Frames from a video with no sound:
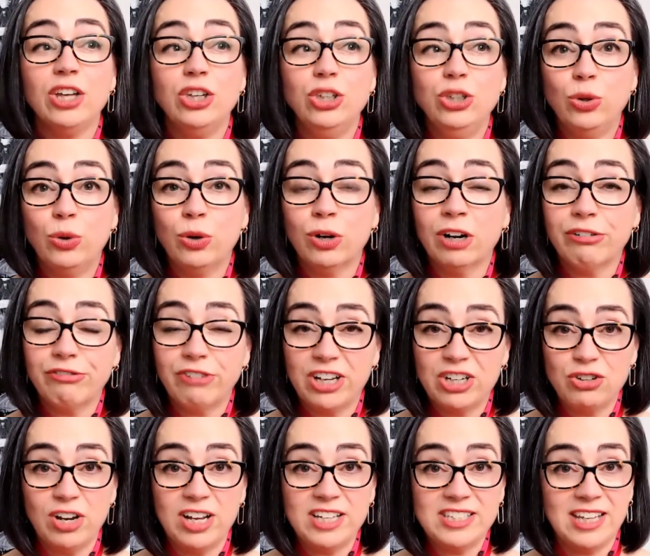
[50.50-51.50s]
your
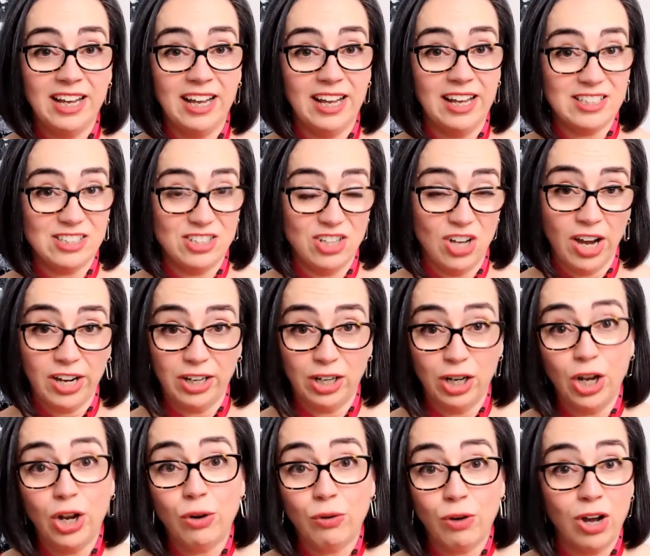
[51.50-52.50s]
fundraising is not going
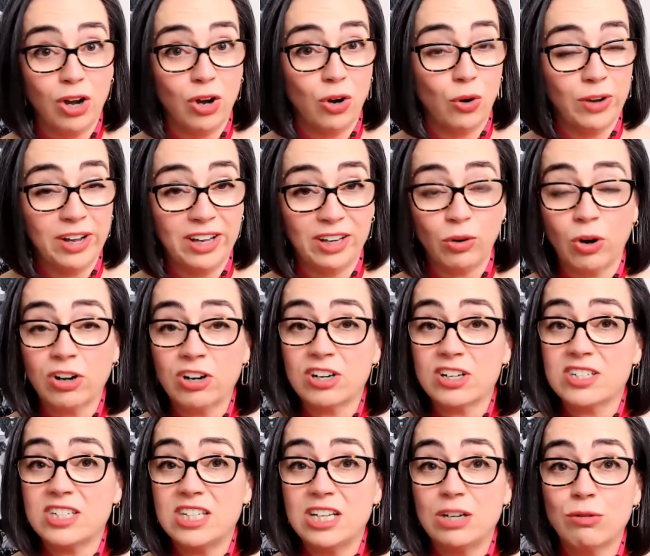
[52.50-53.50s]
to grow. In order
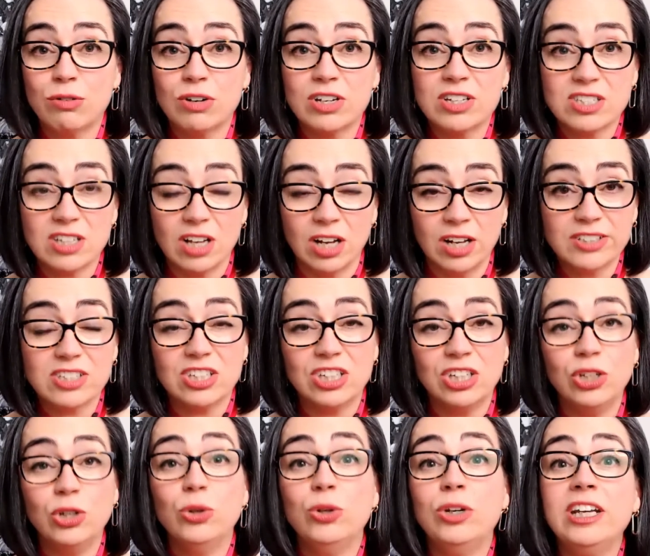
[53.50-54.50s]
to see results,
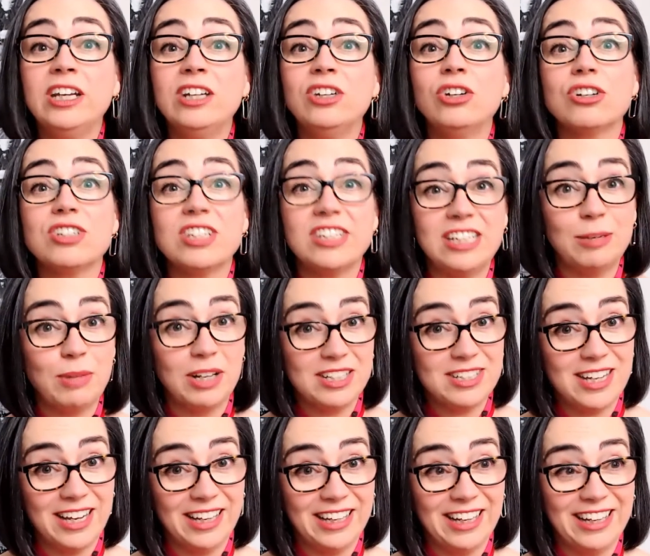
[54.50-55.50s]
you need your team
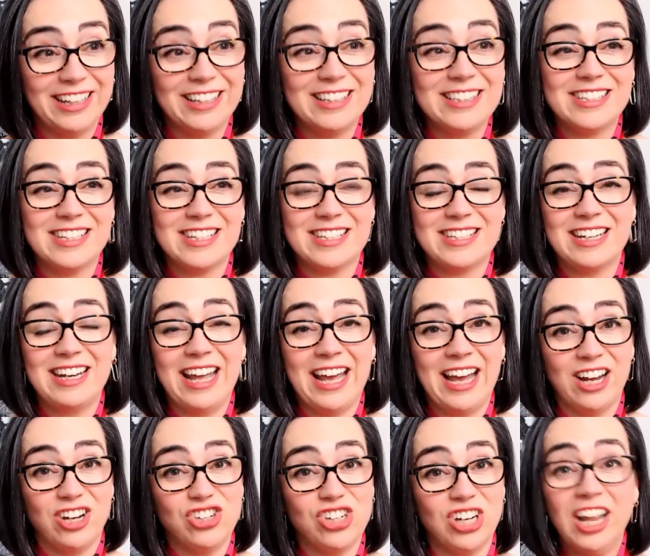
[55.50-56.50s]
taking consistent
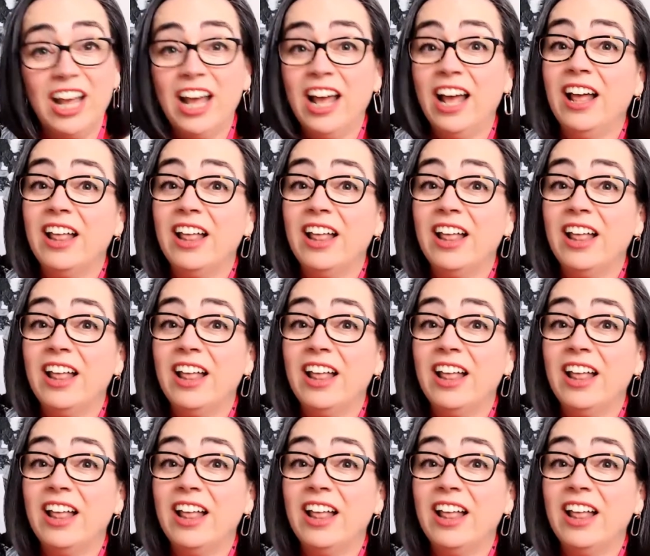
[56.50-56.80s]
action.